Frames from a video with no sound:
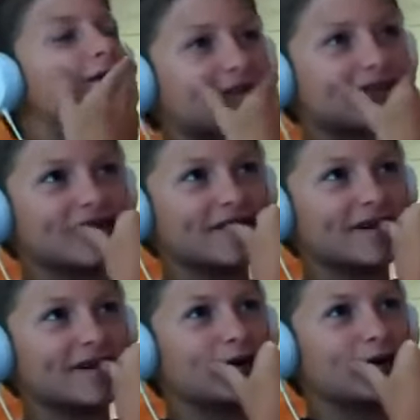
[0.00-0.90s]
Let's see.
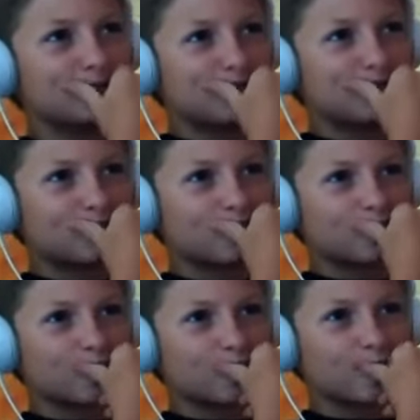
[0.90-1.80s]

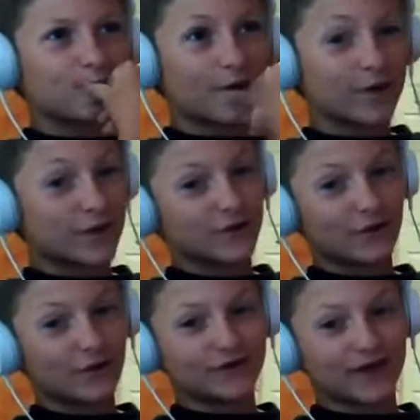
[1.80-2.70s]
Their
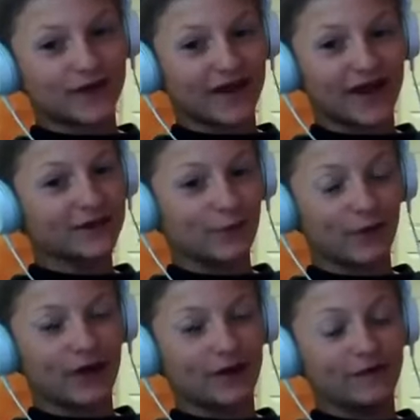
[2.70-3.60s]
controls, I guess,
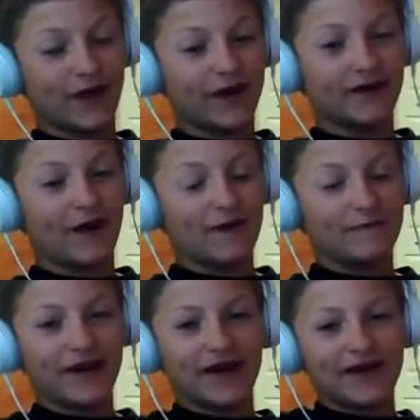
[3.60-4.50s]
were innovative. I
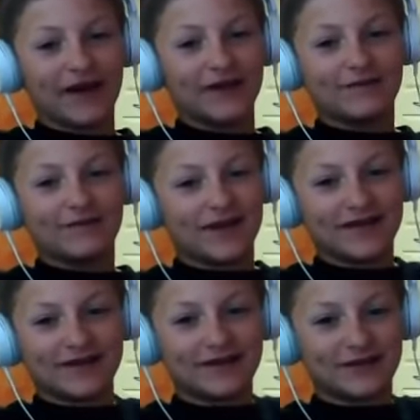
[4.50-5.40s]
mean,
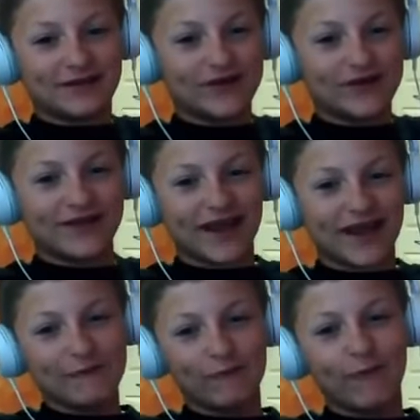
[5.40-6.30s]
a
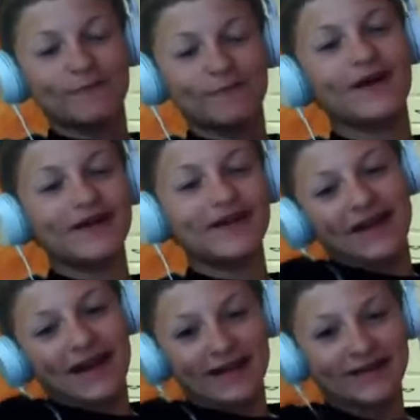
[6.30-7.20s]
joystick and one
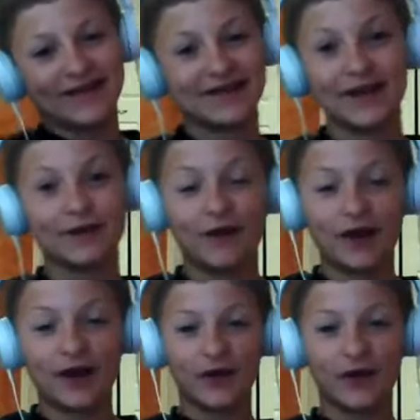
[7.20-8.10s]
button. I guess that's
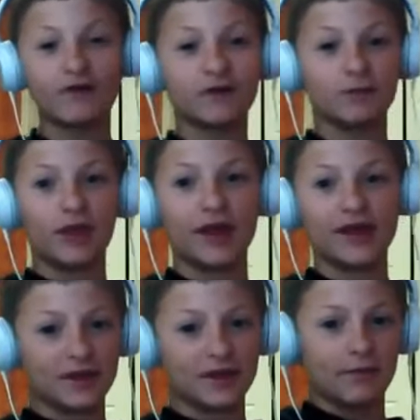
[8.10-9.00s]
innovative enough to
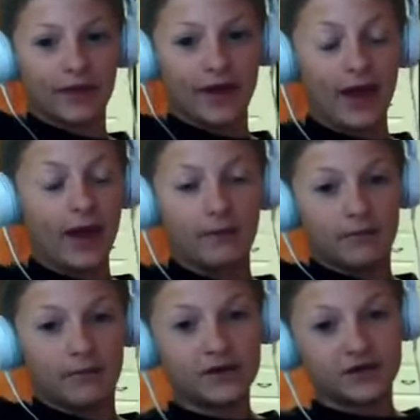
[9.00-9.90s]
play some of the game.
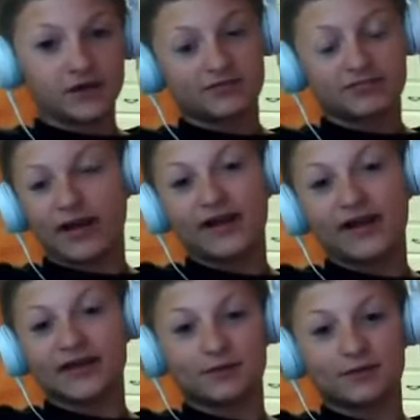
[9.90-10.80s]
I
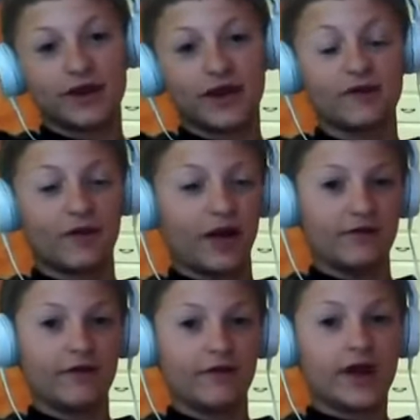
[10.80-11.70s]
guess that's pretty
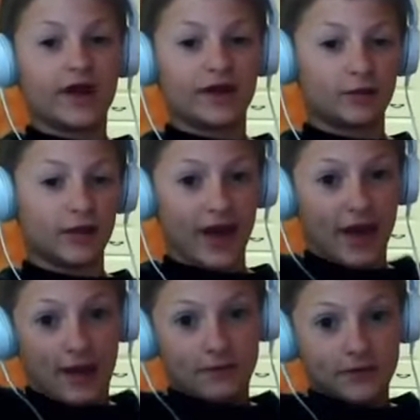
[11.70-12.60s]
innovative to play
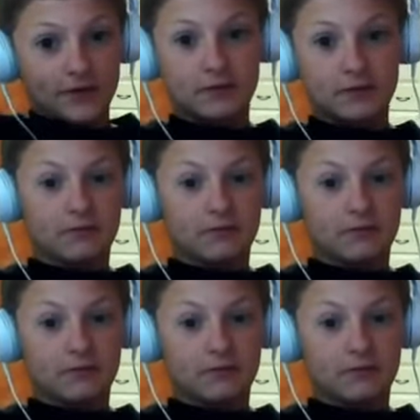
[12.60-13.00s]
games.